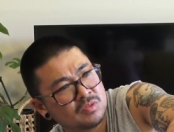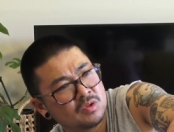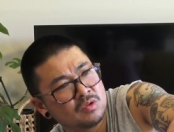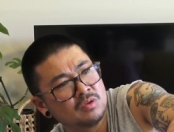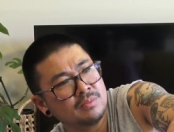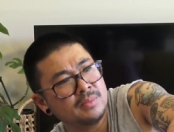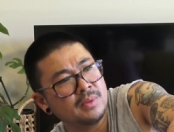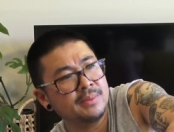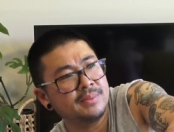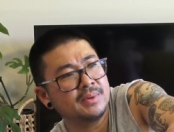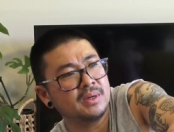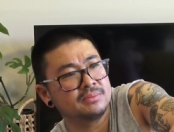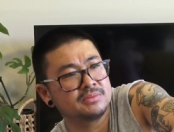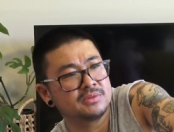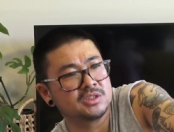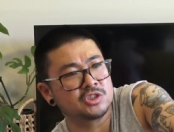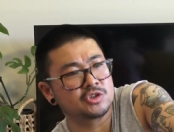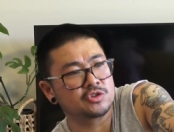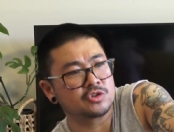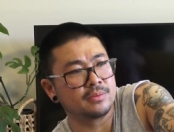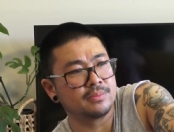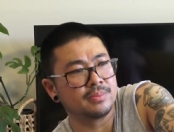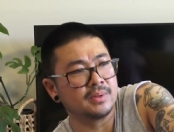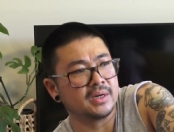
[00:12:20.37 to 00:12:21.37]
Or maybe I'm
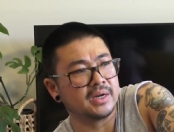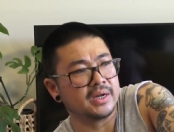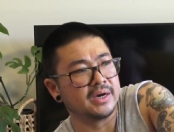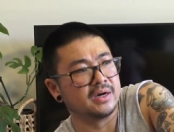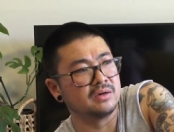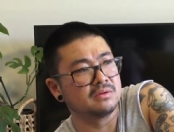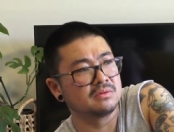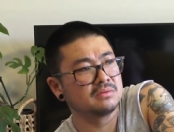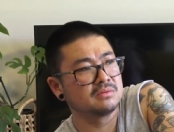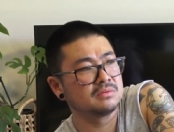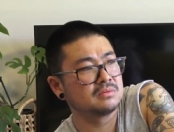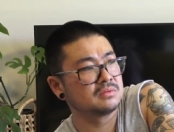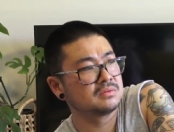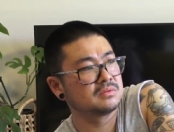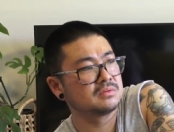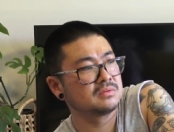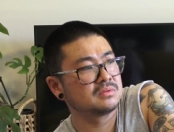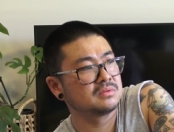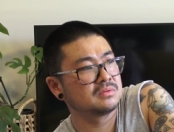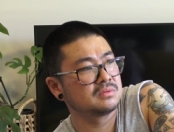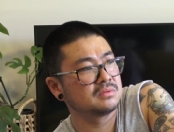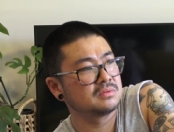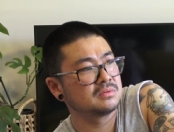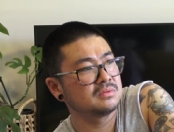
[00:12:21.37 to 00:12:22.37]
just tripping out.
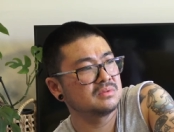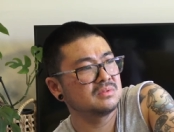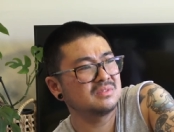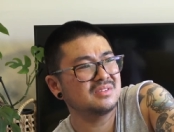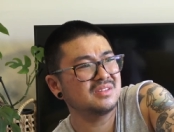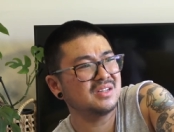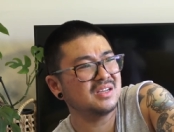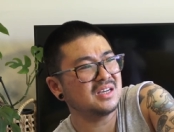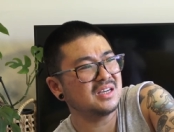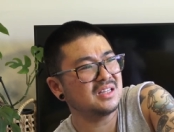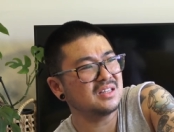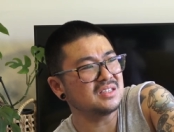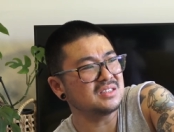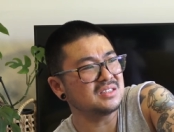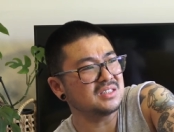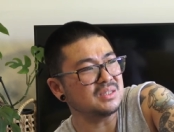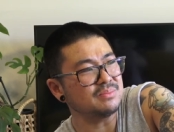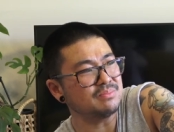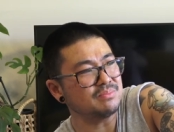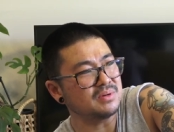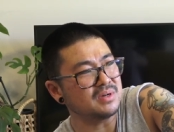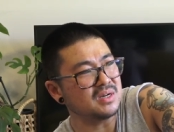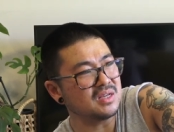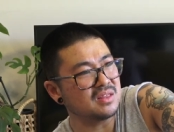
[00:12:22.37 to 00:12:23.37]
Nah, they
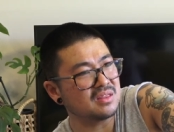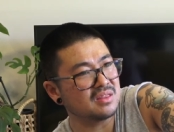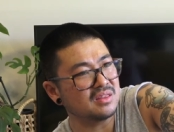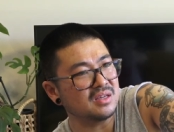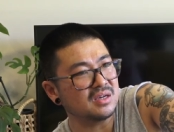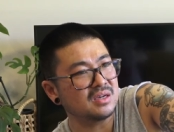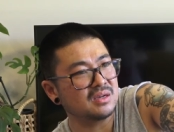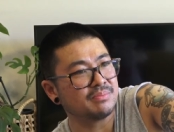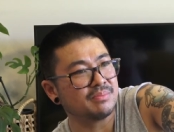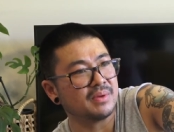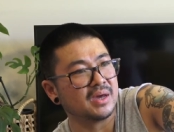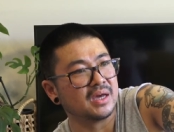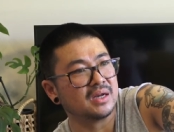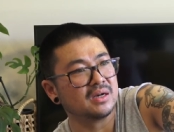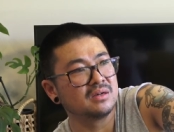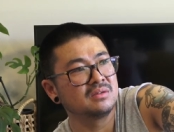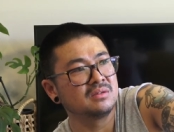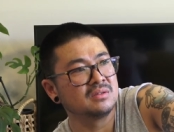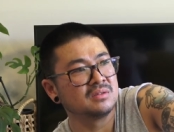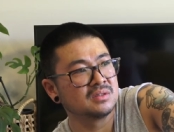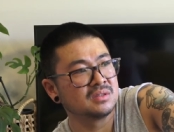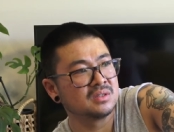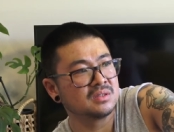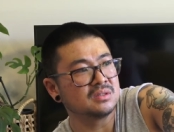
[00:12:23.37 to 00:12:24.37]
seem pretty thick, man.
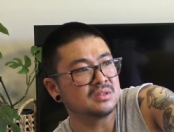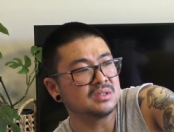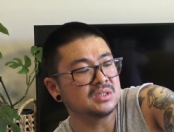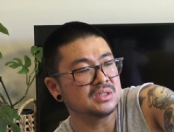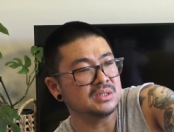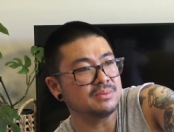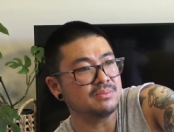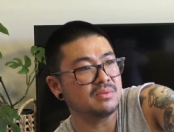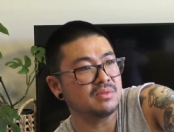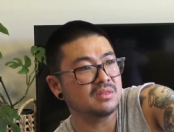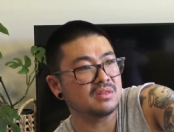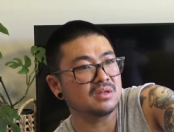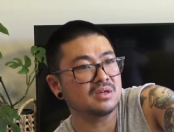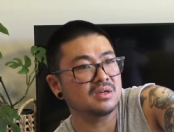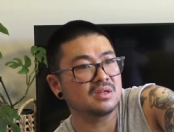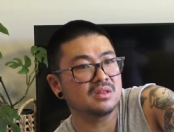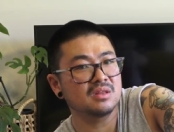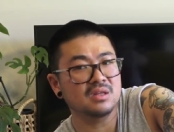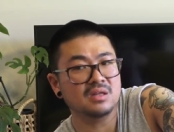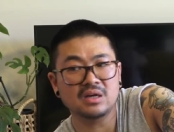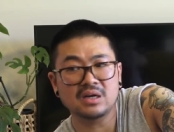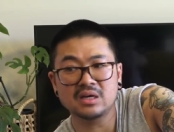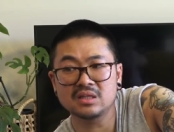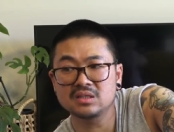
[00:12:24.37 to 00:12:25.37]
They seem thicker
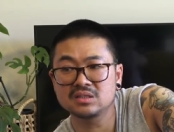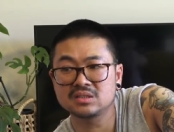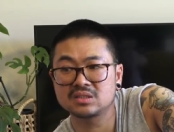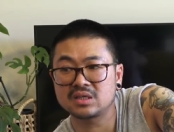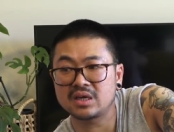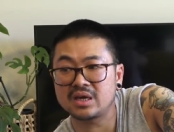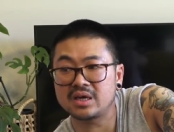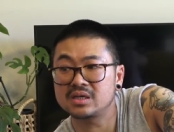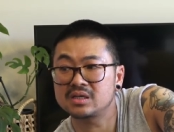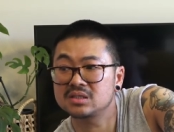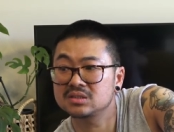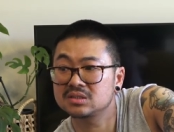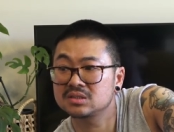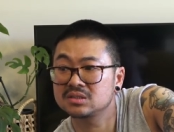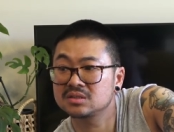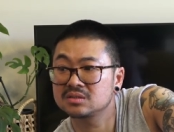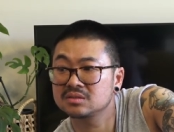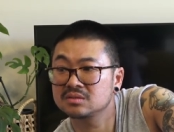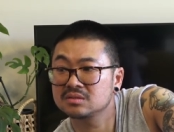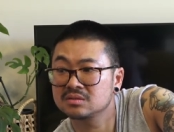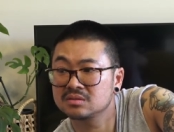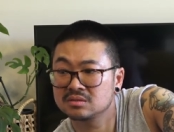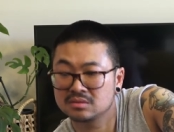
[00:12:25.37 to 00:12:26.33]
than other skates.